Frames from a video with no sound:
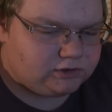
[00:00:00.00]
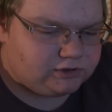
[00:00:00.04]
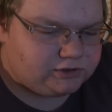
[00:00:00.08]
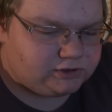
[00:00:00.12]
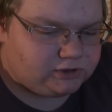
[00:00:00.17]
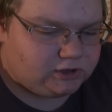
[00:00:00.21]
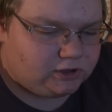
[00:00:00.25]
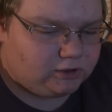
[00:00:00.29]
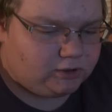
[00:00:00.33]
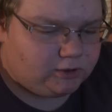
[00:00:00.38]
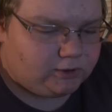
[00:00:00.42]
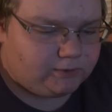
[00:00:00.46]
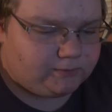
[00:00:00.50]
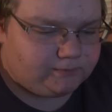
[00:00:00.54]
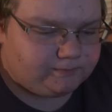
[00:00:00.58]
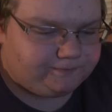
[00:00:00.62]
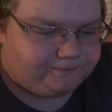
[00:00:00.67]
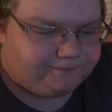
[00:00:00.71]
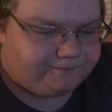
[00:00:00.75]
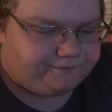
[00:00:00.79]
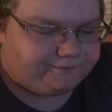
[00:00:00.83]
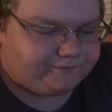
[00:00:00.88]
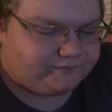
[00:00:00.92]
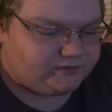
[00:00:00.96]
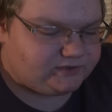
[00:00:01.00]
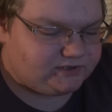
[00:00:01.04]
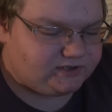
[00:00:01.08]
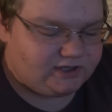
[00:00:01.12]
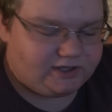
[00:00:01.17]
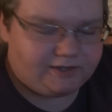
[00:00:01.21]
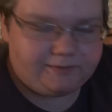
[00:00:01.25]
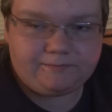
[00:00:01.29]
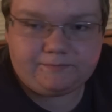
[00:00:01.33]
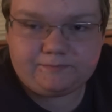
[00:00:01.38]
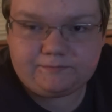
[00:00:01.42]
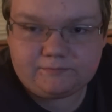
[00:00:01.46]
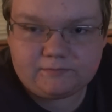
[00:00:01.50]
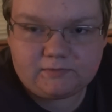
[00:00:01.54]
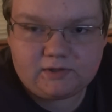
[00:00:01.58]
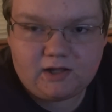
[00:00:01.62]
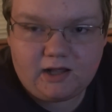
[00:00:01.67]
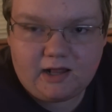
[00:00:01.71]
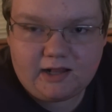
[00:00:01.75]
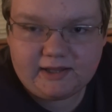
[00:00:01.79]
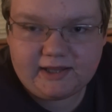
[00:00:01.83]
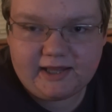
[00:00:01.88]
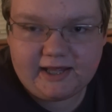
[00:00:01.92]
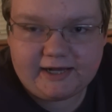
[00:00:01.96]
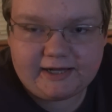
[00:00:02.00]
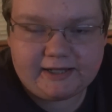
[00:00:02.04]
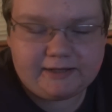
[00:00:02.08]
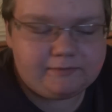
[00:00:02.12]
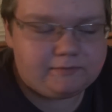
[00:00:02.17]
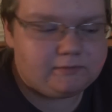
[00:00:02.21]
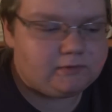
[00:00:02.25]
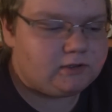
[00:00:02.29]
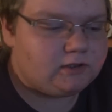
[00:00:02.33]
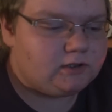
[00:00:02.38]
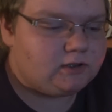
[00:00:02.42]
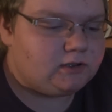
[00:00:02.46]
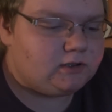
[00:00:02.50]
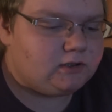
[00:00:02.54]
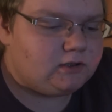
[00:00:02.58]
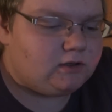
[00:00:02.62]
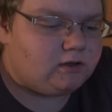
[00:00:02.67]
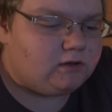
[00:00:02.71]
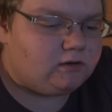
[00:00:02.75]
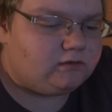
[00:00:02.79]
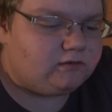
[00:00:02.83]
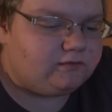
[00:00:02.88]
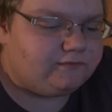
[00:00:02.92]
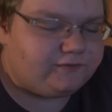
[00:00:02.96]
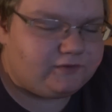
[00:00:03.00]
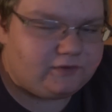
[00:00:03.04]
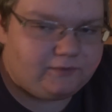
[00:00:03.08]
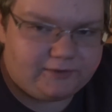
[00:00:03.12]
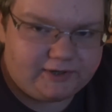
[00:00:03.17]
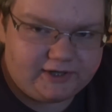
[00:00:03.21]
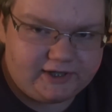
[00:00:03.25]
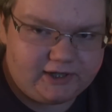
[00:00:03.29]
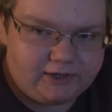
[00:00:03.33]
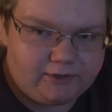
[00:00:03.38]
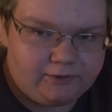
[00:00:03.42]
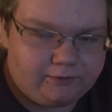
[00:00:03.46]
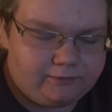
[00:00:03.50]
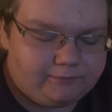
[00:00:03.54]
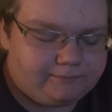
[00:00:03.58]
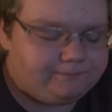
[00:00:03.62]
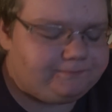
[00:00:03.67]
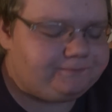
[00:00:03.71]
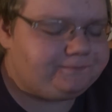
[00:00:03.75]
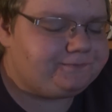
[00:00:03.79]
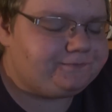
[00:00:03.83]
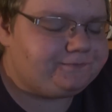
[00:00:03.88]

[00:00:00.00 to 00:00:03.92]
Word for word: So, said, I'll get it, review when I get home.